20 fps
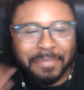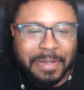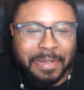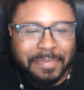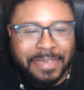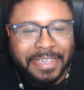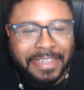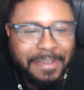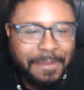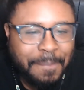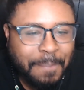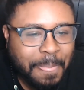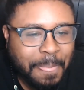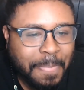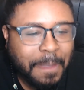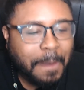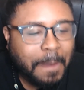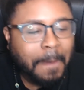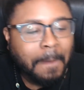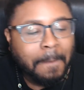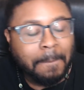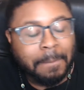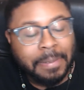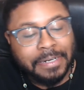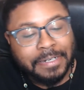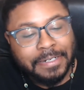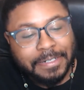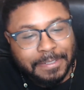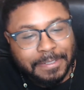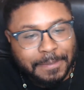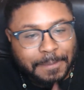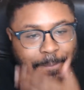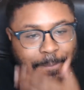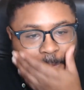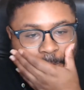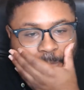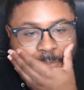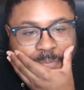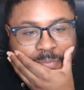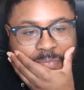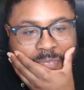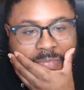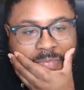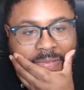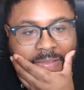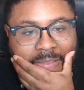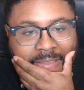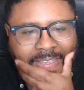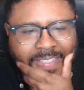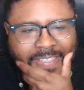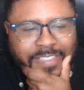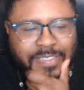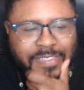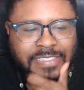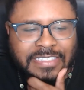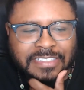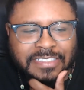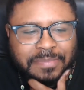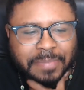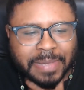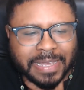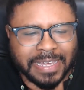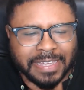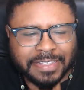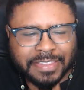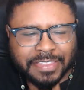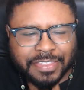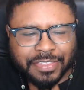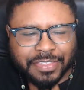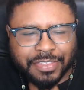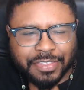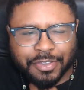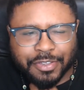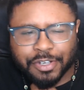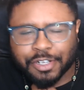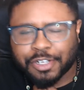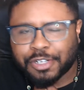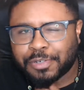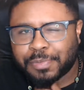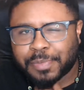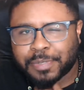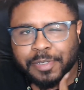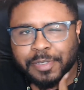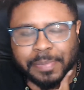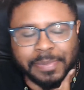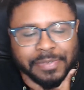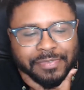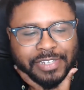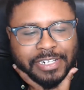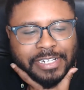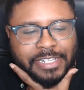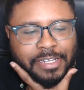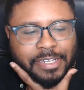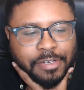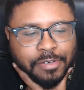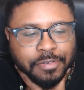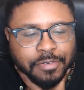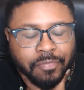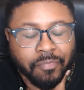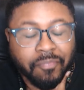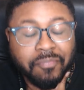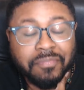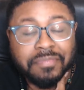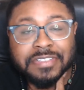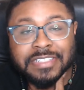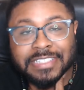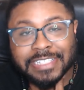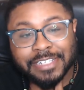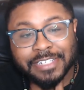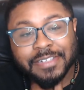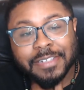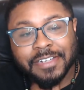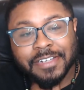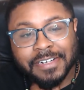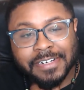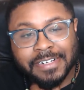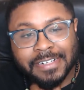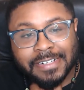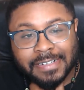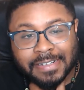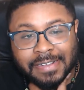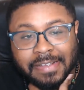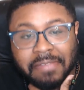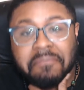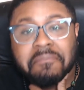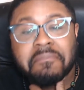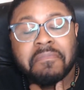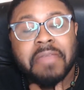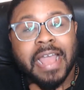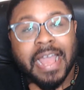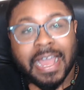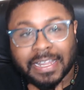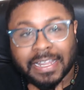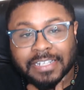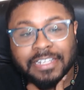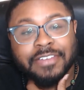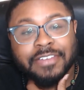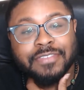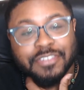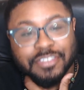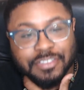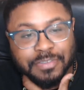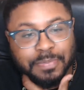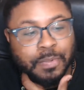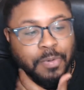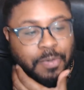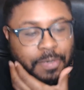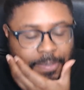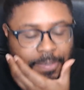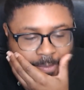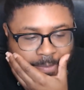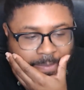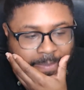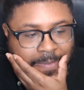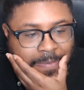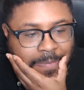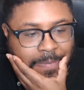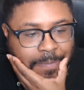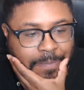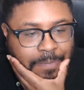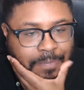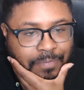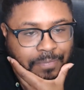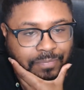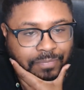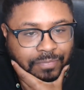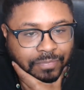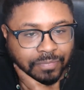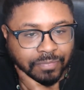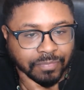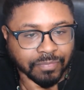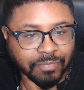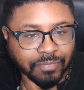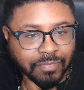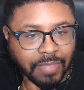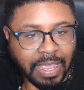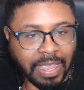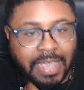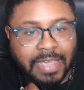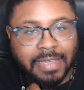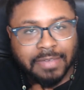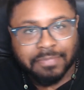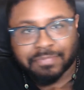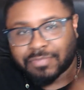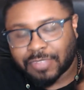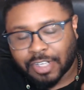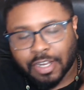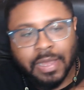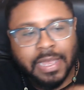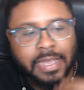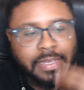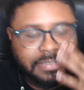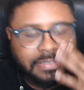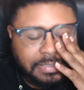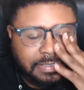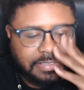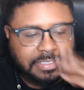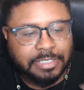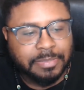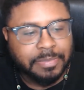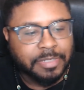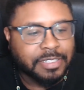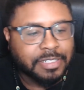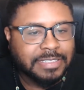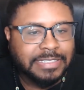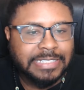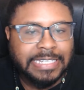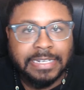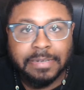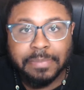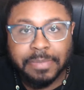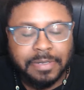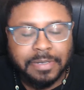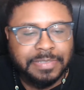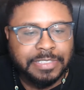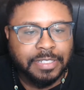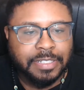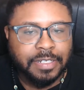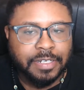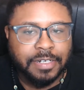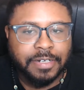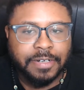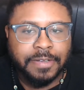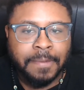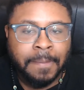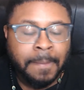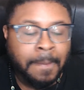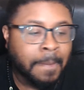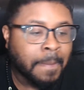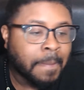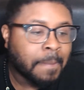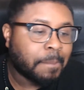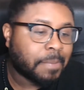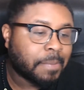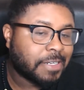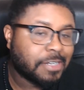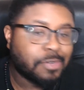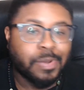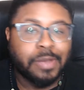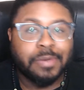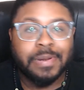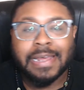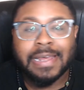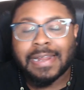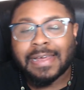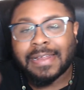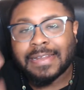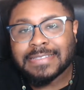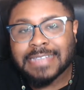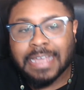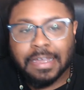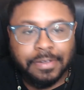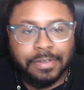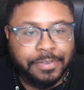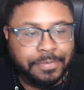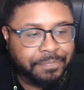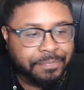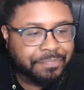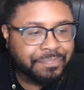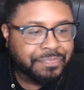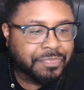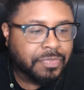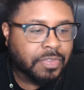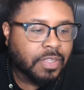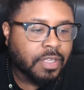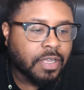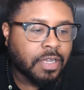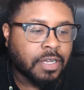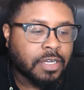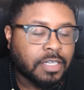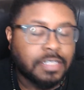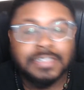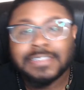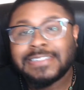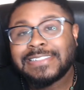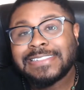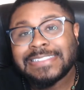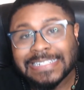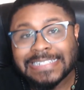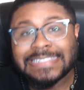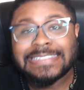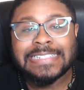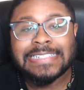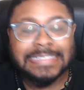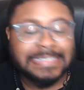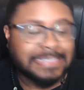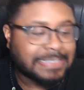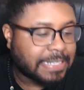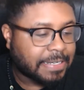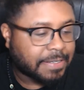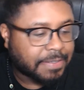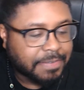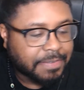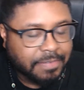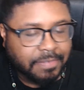My bad. But um, yeah, so this is my third rugby video. Still learning. I love the sport. Um, I, you know, I assume I but I'm still learning. But anyway, without all talking, uh, let's check this out.